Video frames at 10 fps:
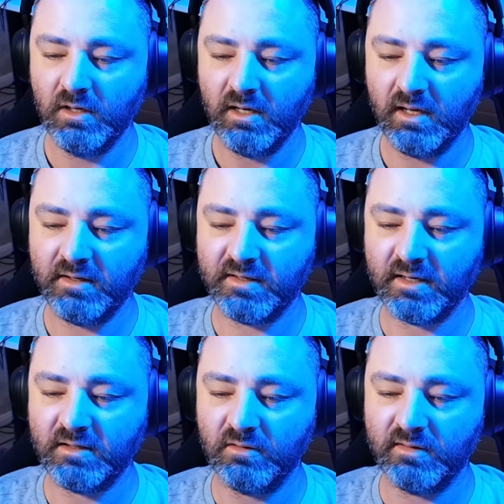it
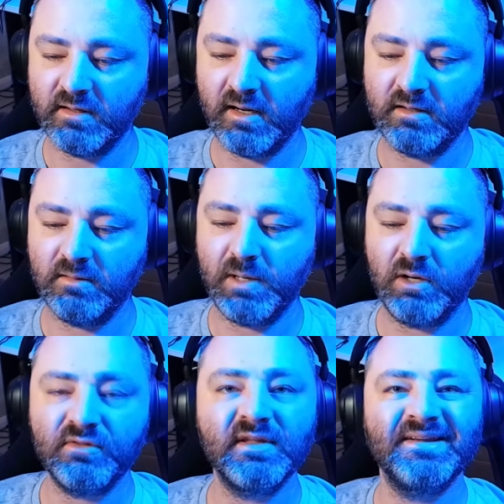settles at
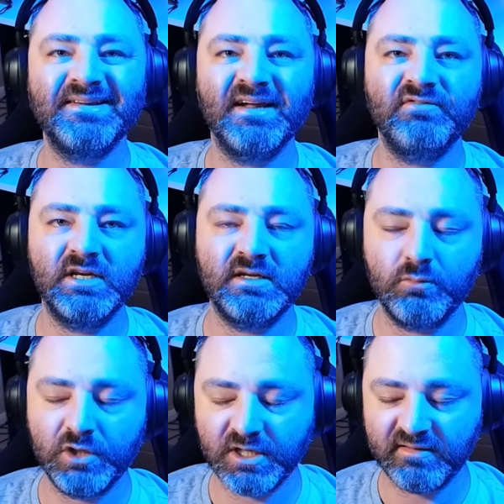about the 70,
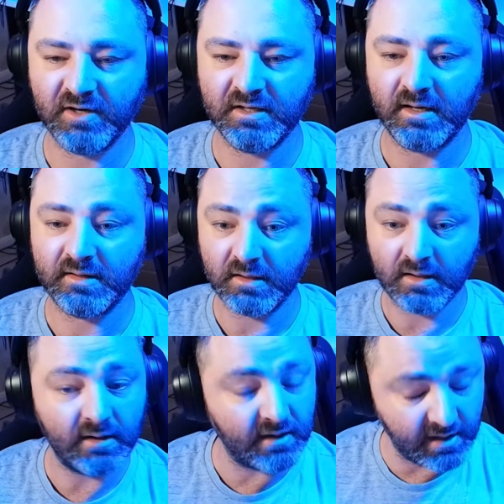which is fantastic.
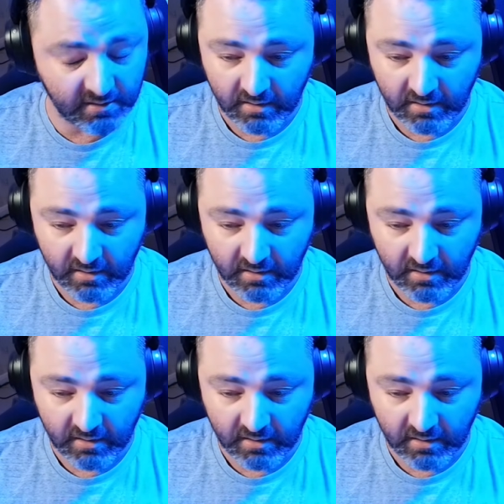And again,